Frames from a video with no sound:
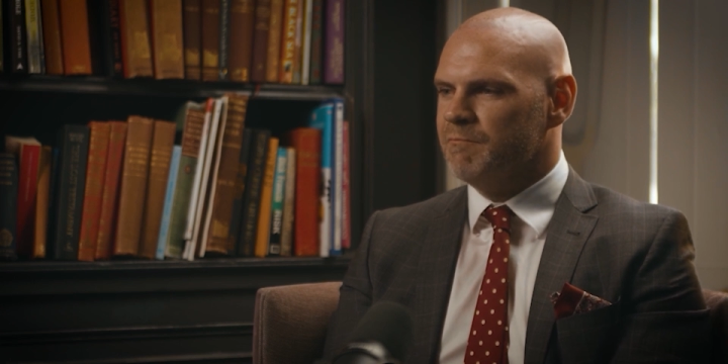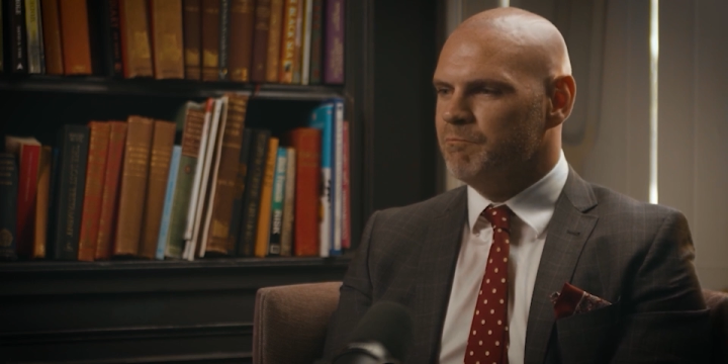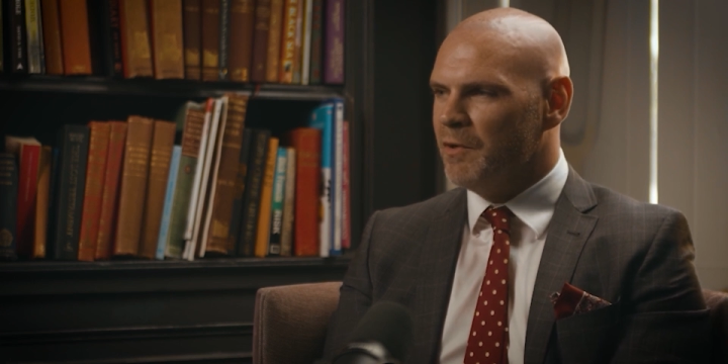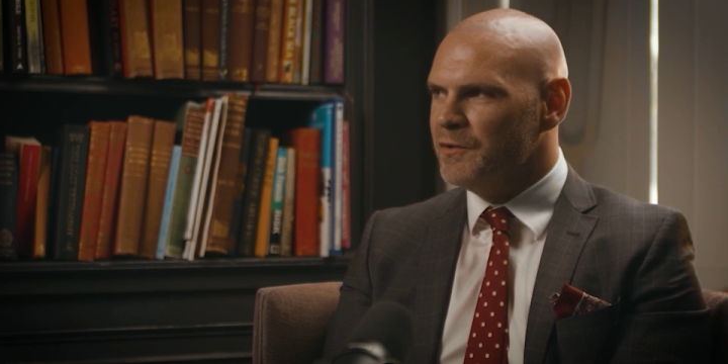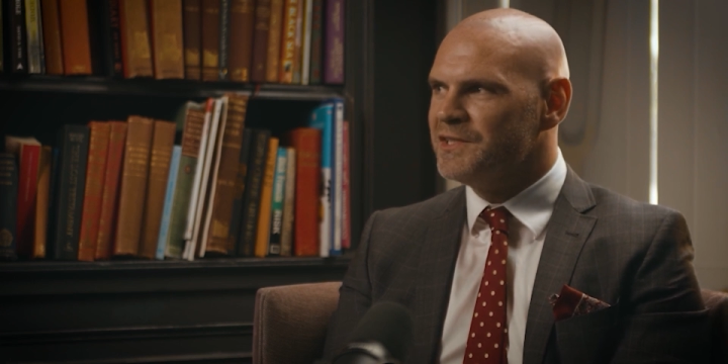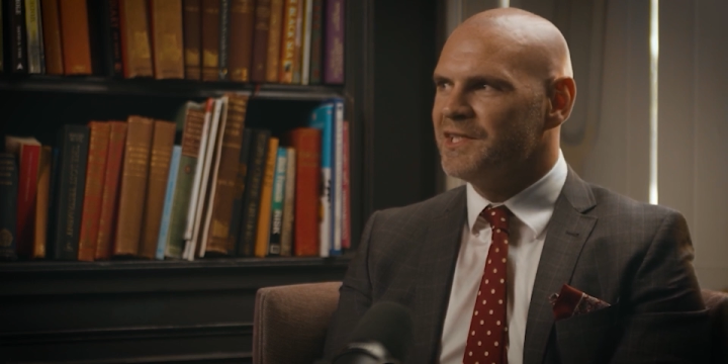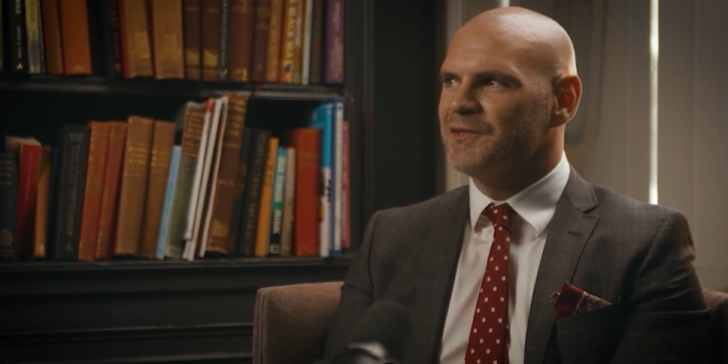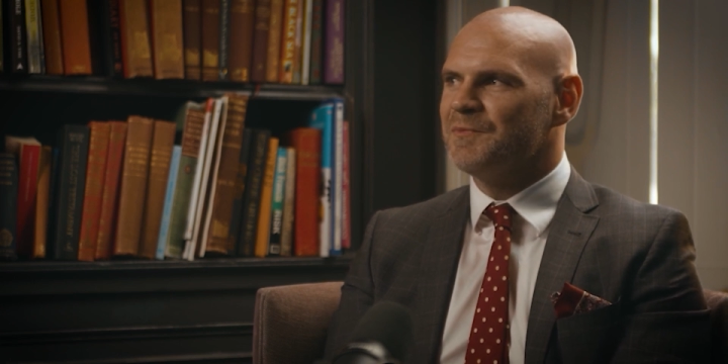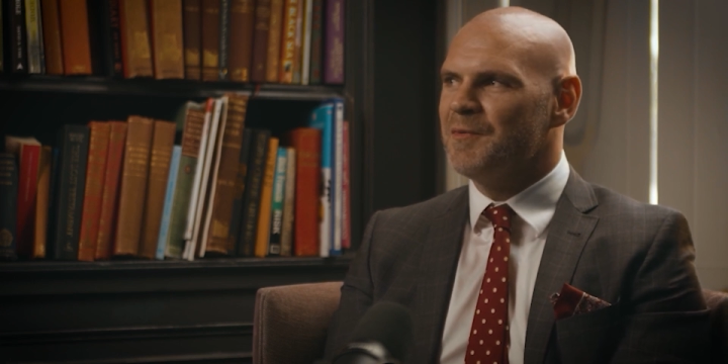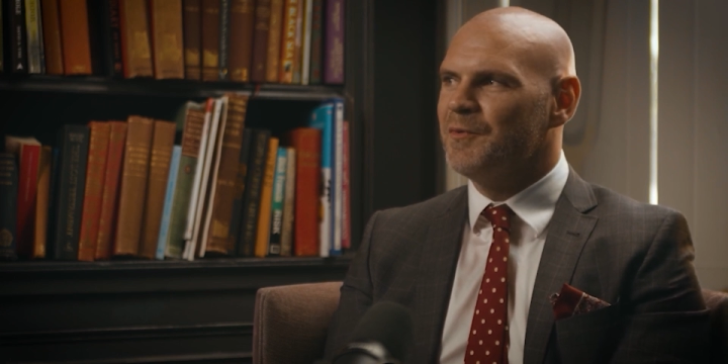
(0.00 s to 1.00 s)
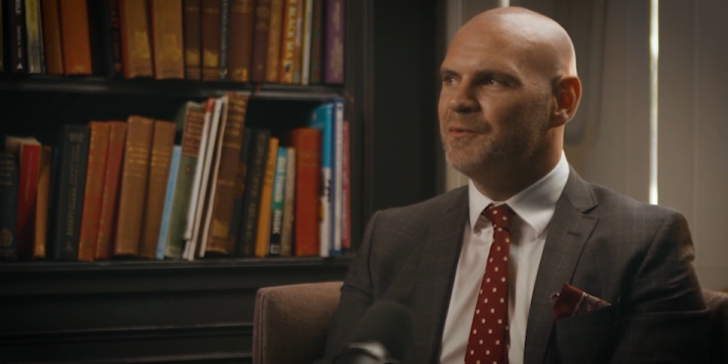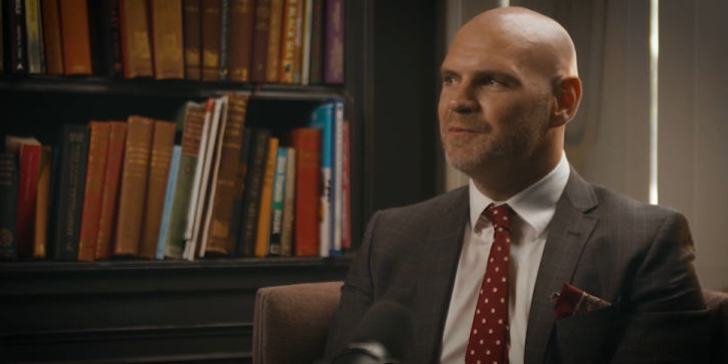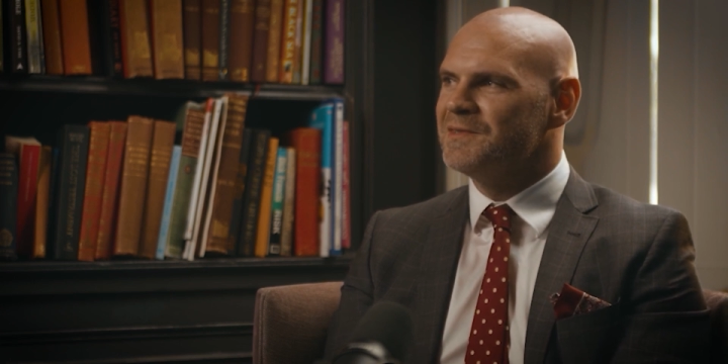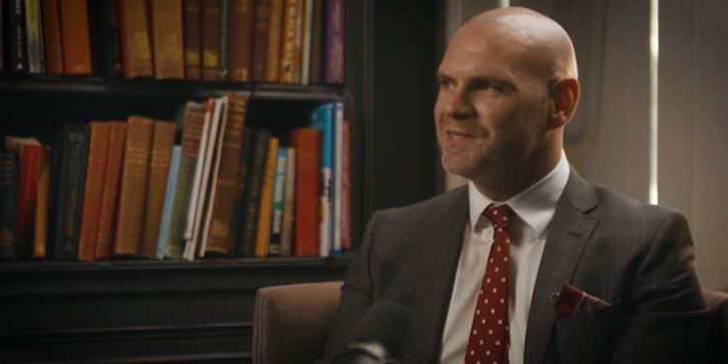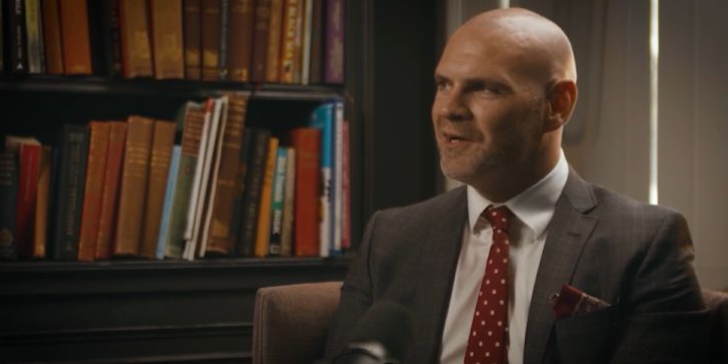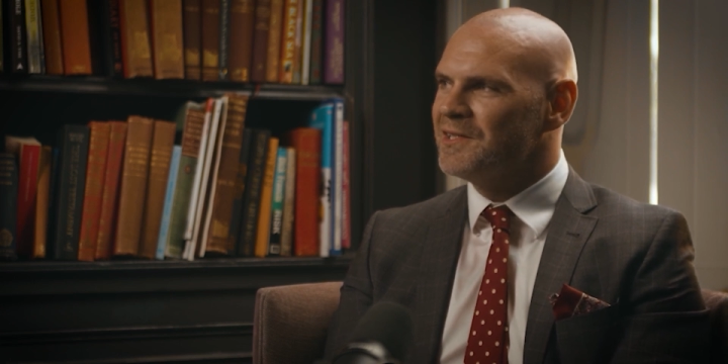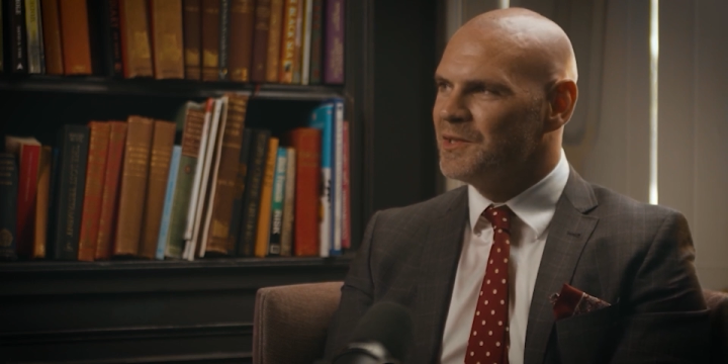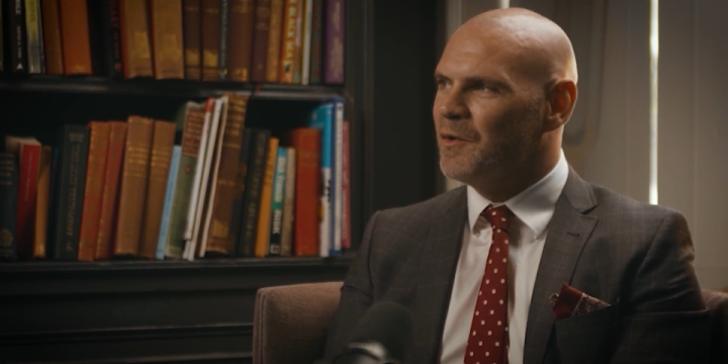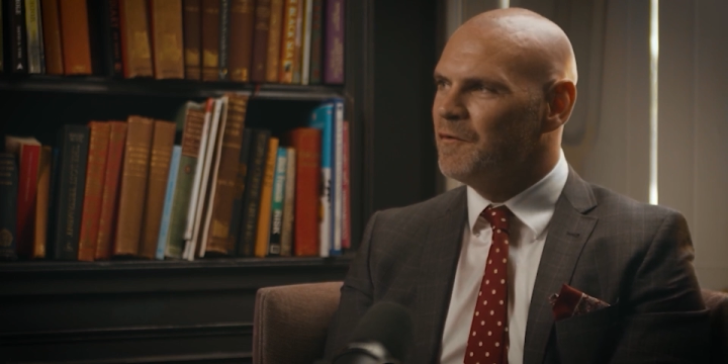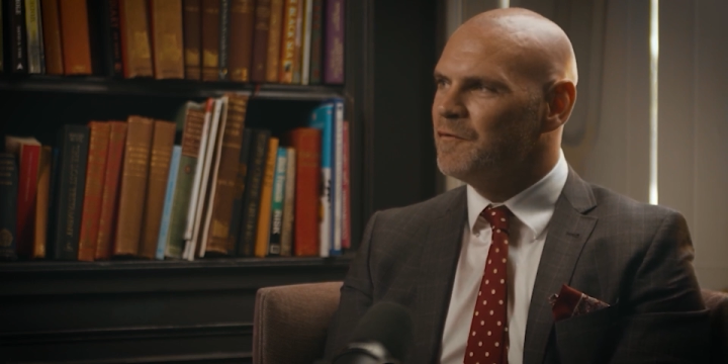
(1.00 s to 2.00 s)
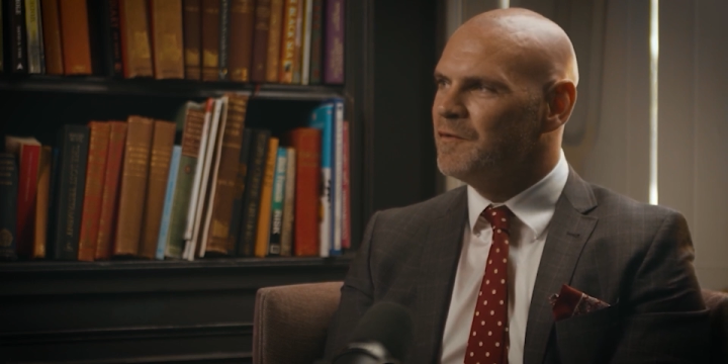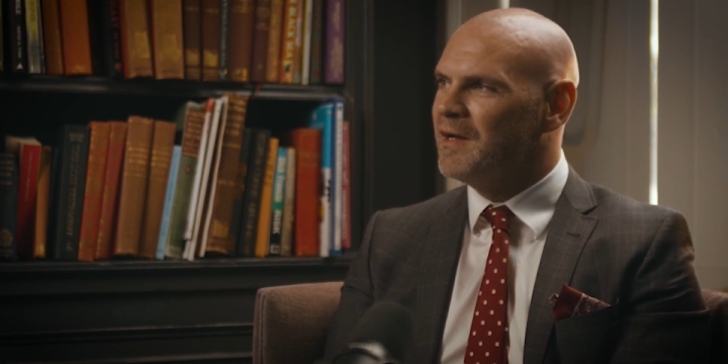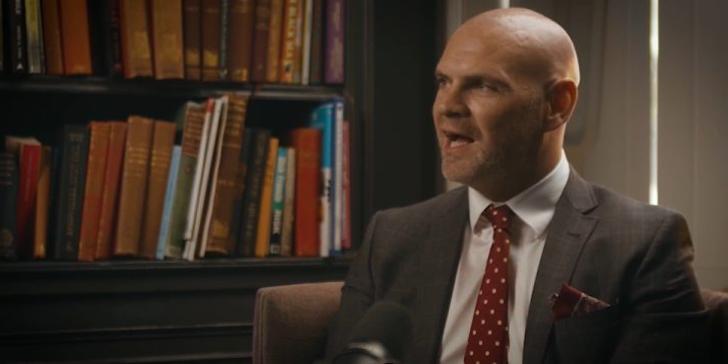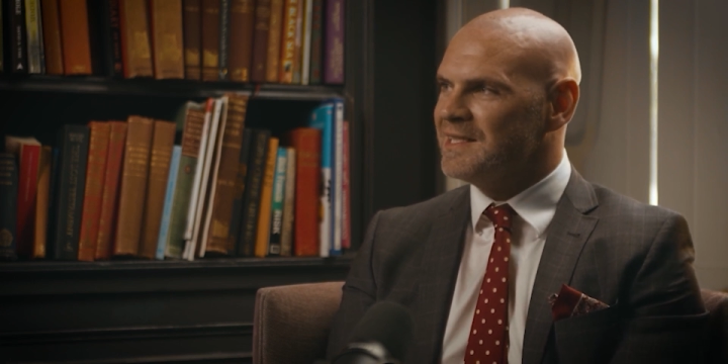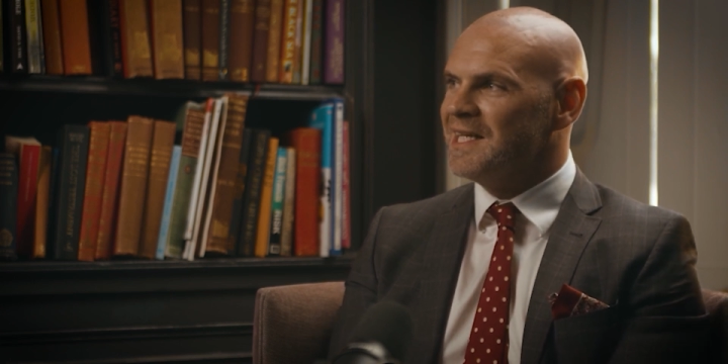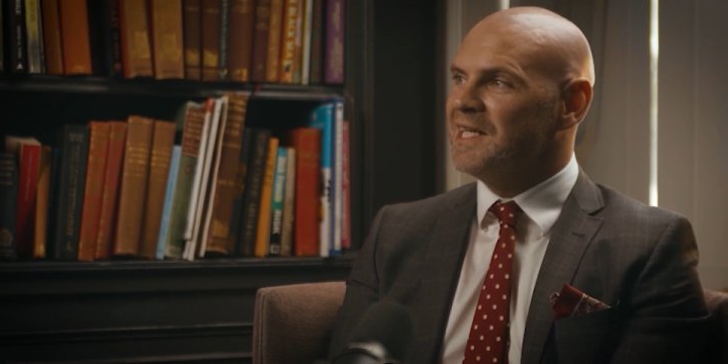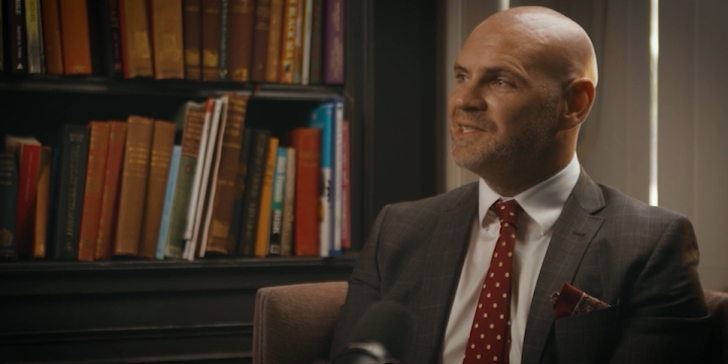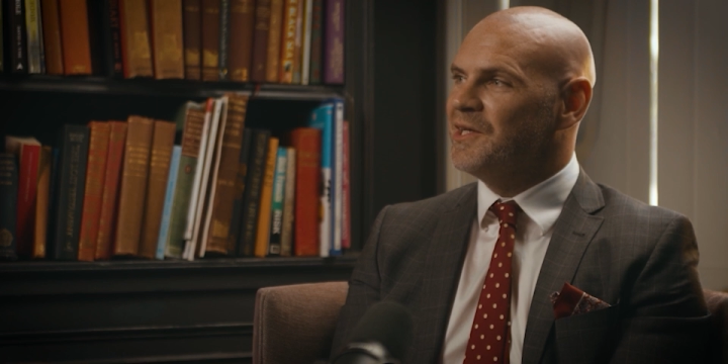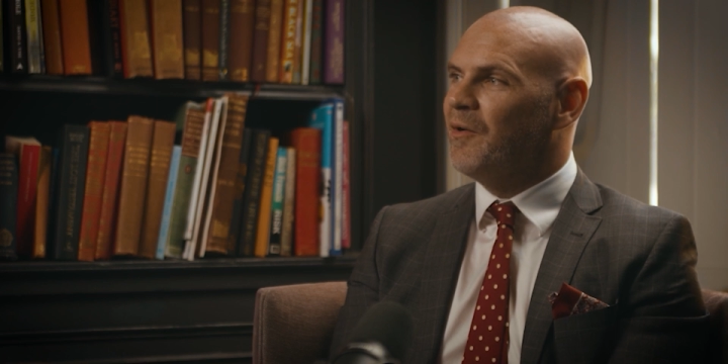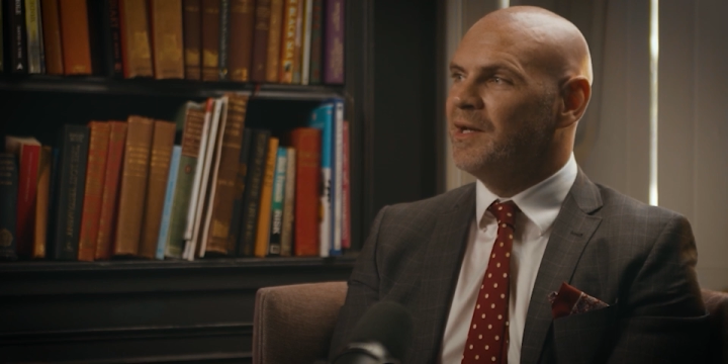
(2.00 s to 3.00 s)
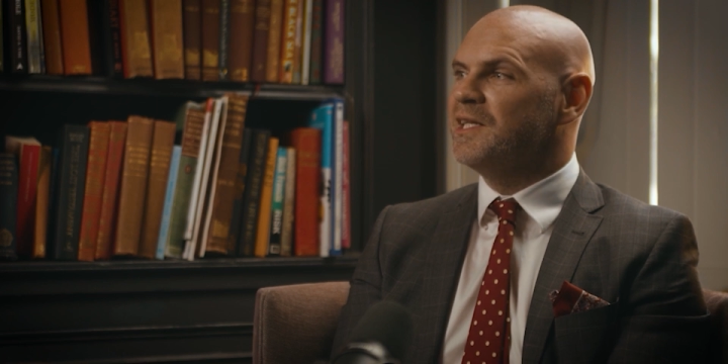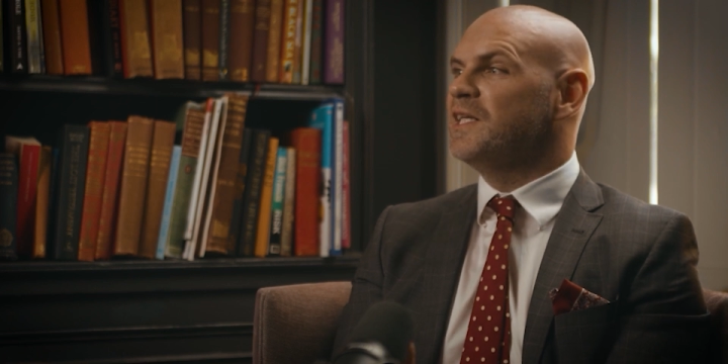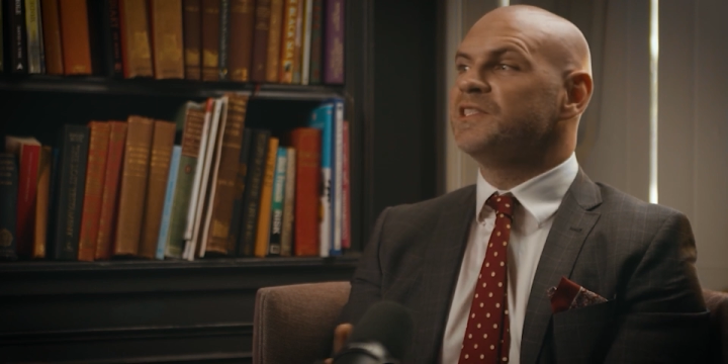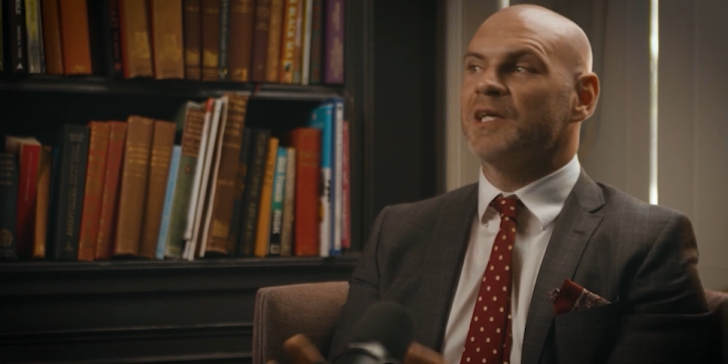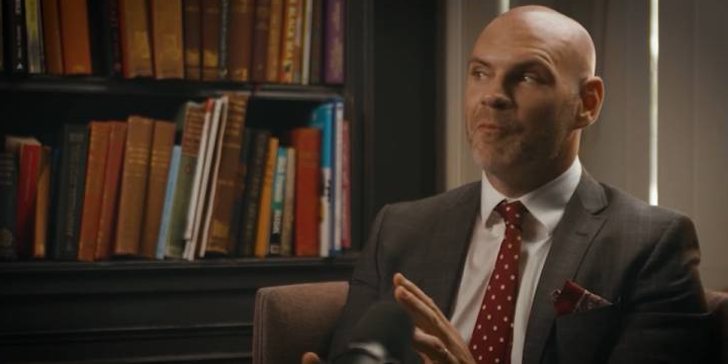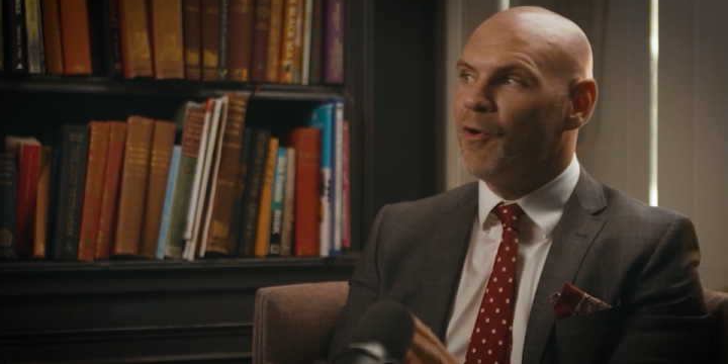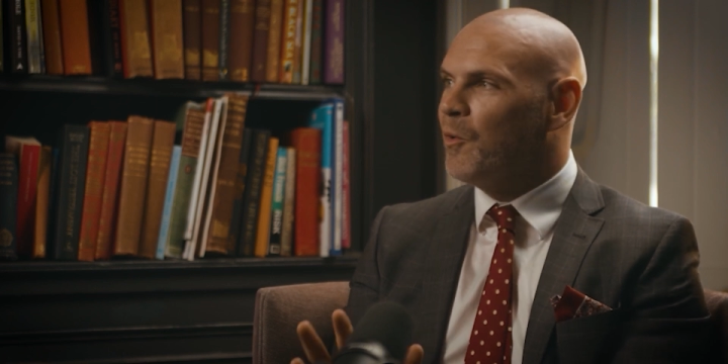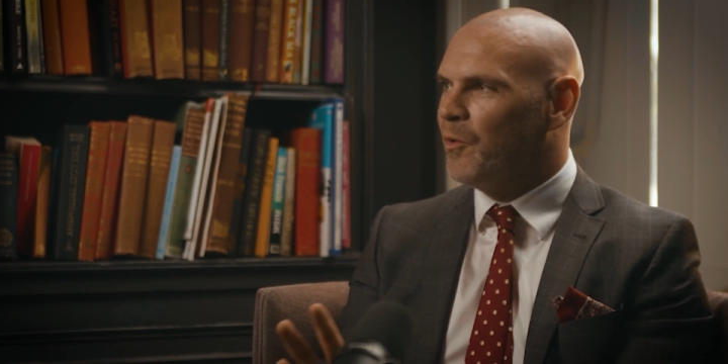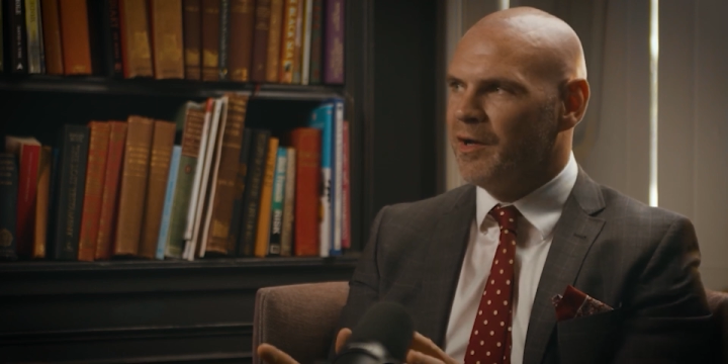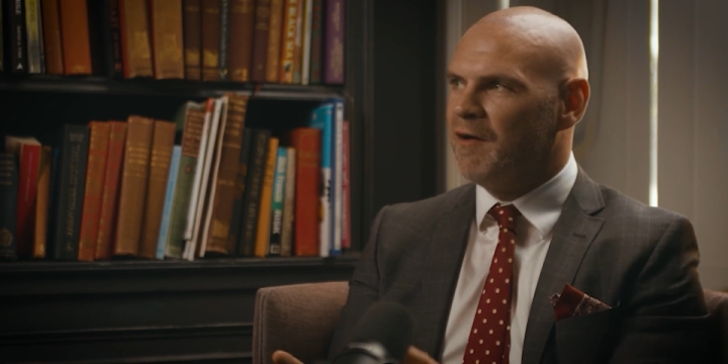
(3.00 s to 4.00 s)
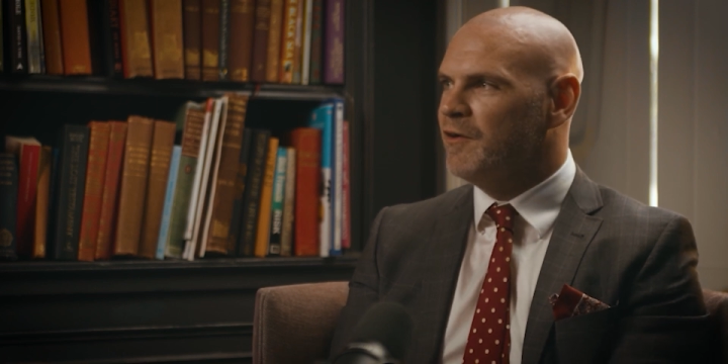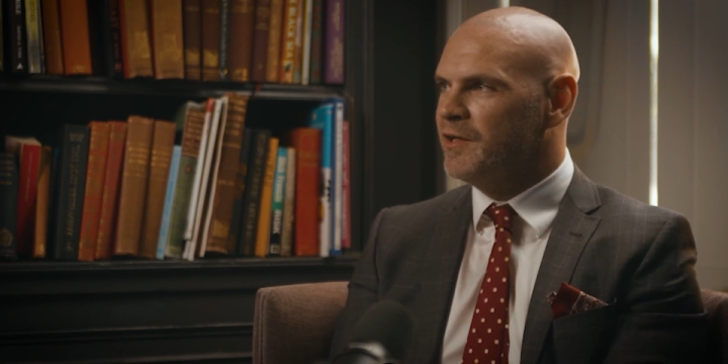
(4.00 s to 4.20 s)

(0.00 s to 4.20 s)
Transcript: most salespeople started off as an SDR in some role or another.